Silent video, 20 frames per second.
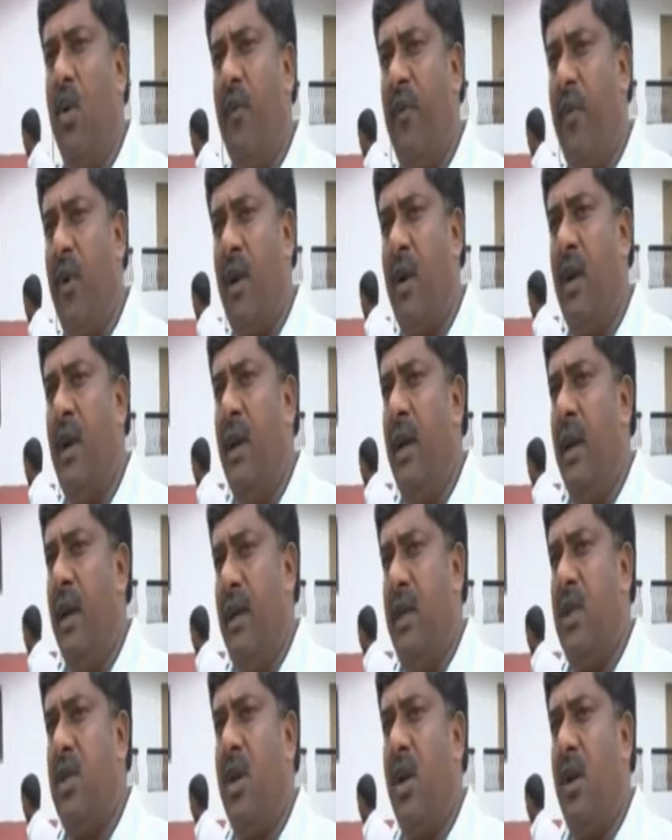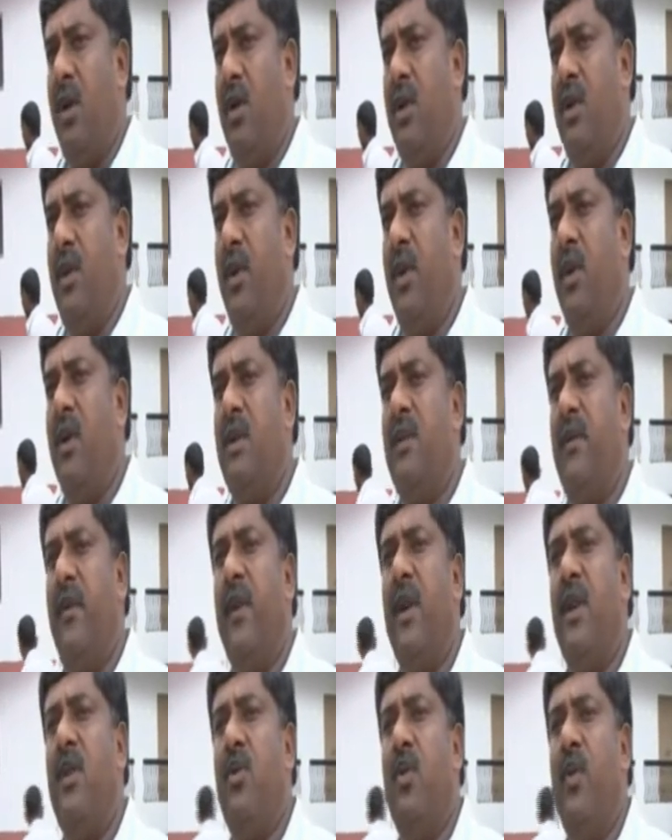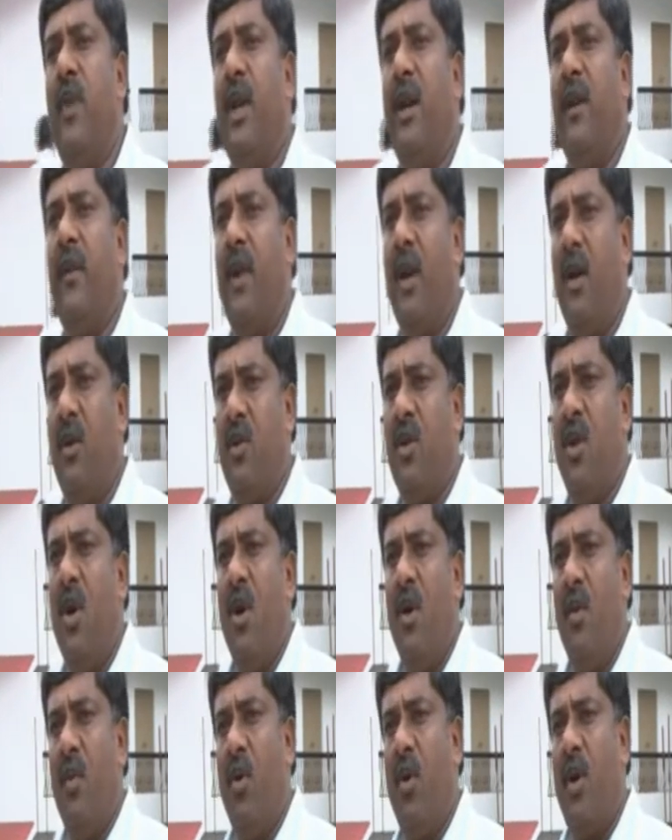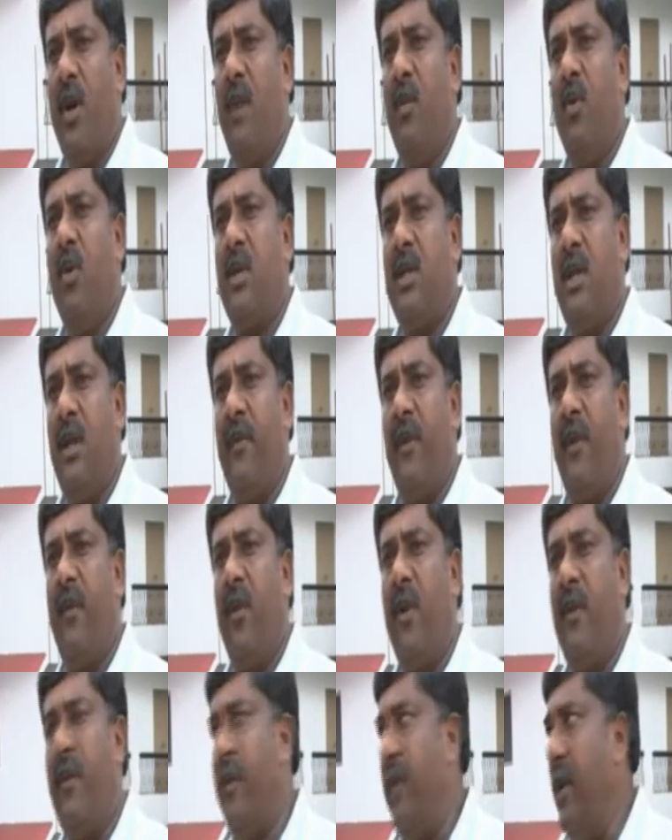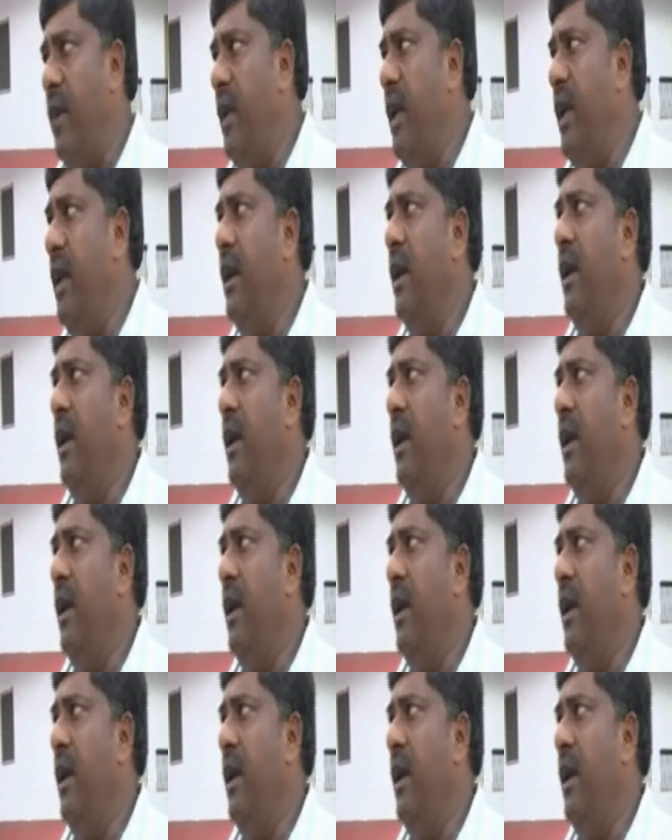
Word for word: for this technology because we want to make our house more and more safer for our family.